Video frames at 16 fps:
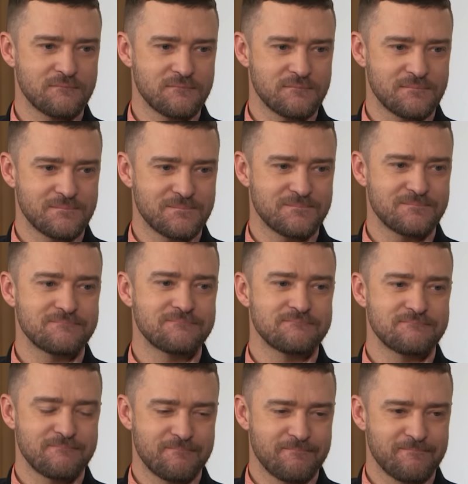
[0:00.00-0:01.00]

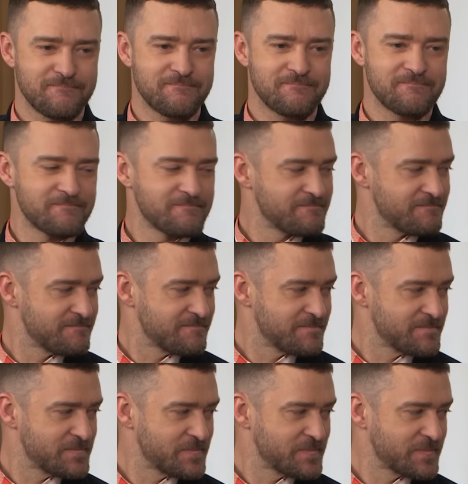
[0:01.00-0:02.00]

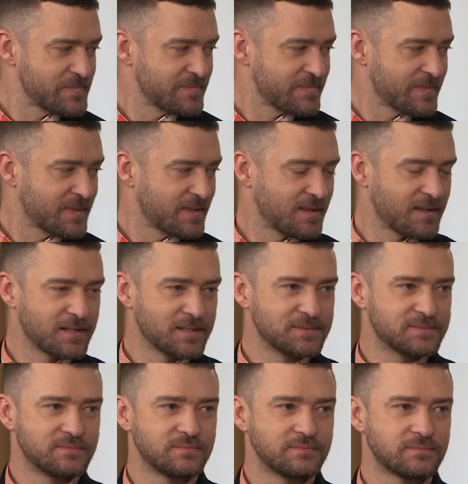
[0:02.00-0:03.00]

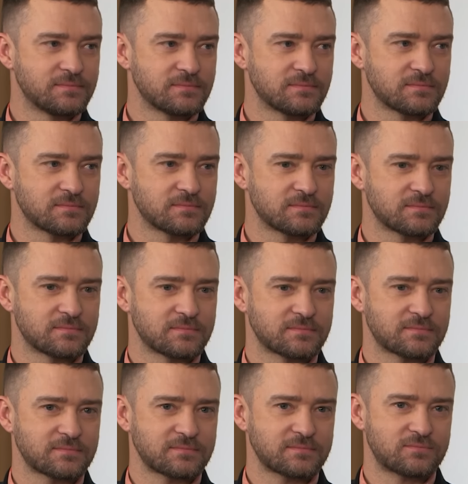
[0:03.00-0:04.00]

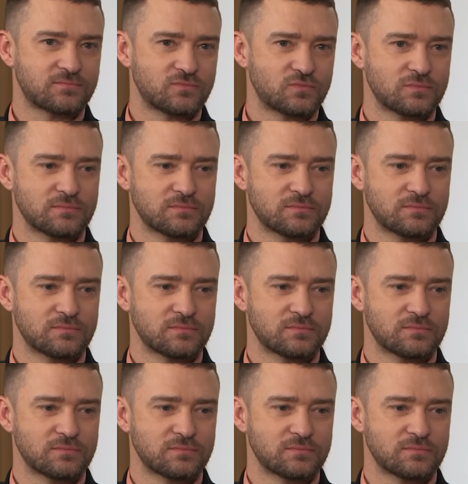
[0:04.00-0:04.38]
The person shown says nothing.